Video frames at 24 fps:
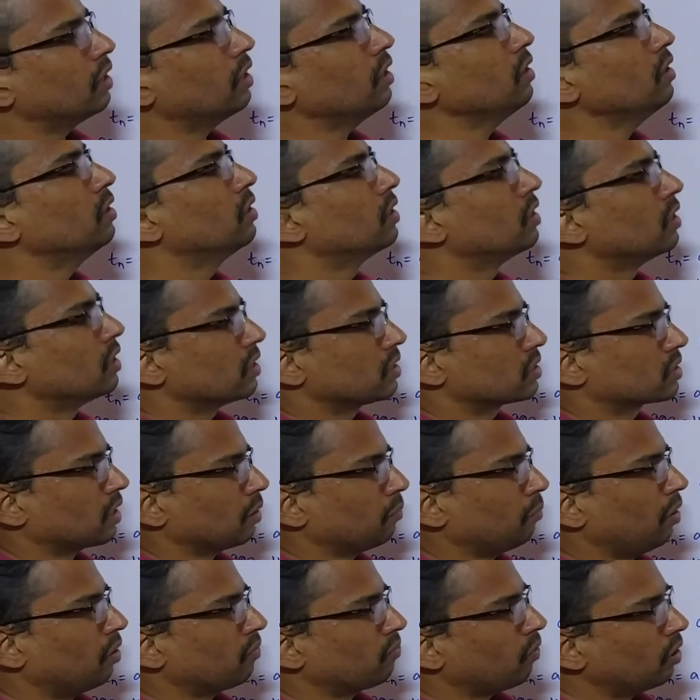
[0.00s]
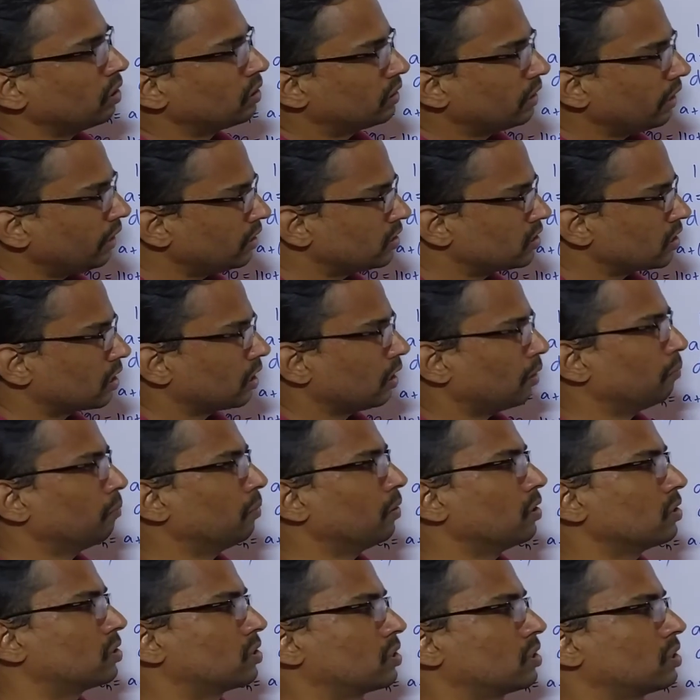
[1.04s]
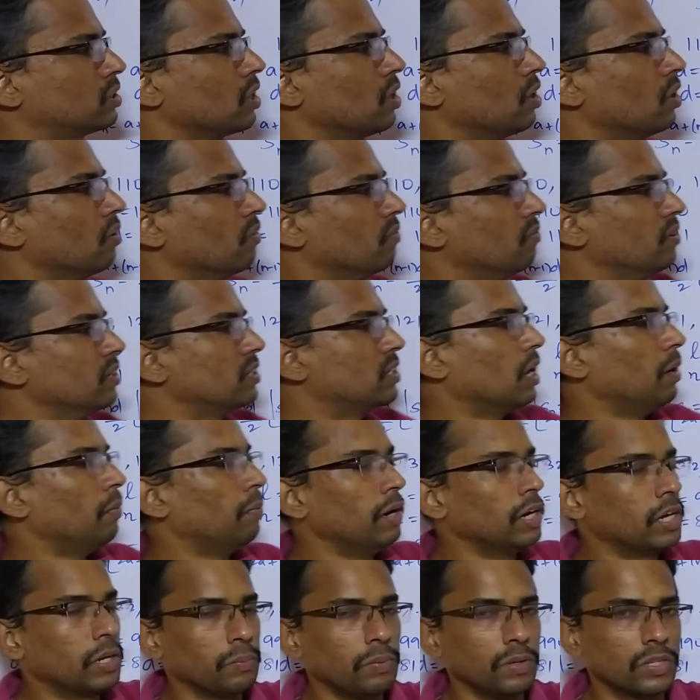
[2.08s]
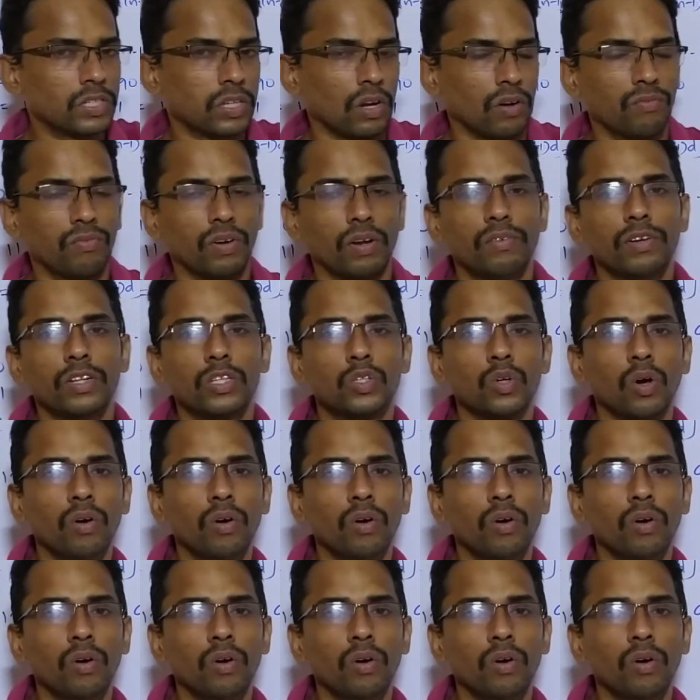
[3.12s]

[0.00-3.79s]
the sum of all 3-digit numbers which are multiples of 11.